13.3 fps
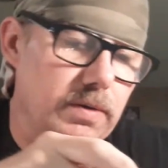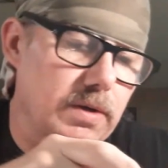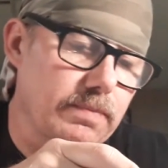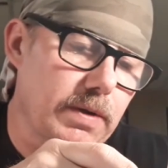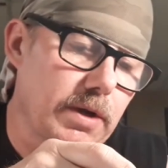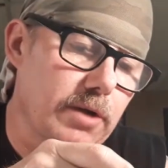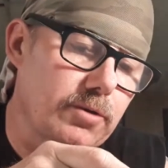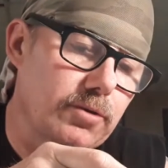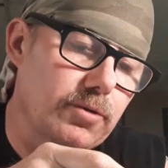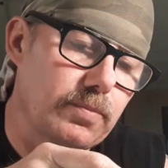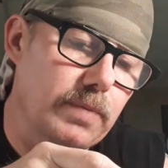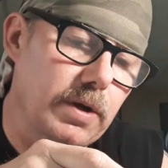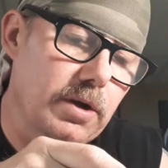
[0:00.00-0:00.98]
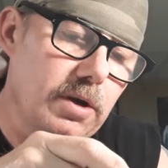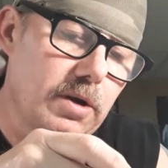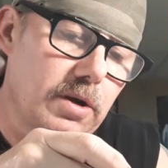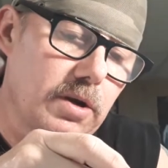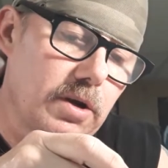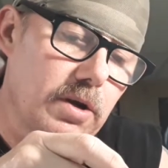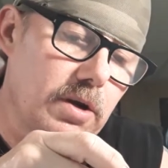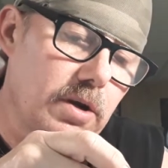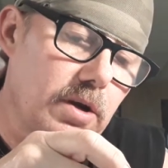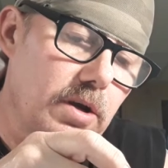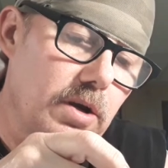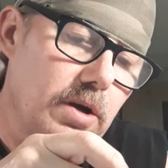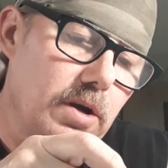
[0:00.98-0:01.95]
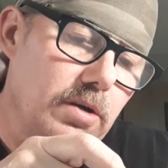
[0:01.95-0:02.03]
My eyes are so bad.
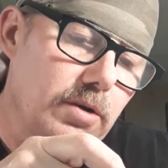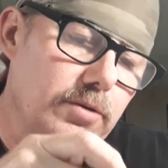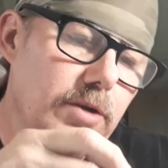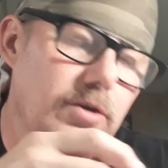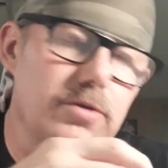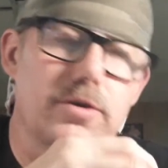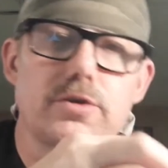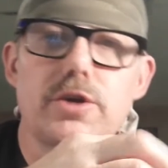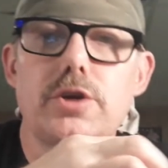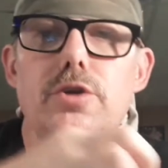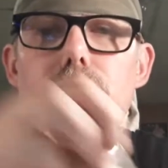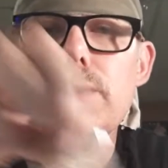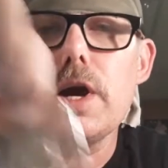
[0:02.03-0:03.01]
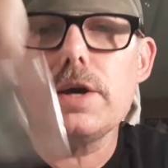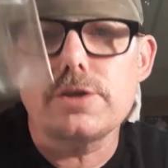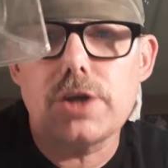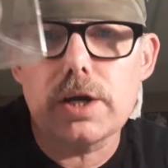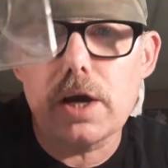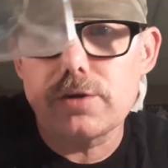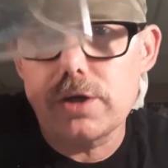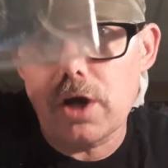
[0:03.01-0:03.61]
Looks like there's a. Did you guys check out the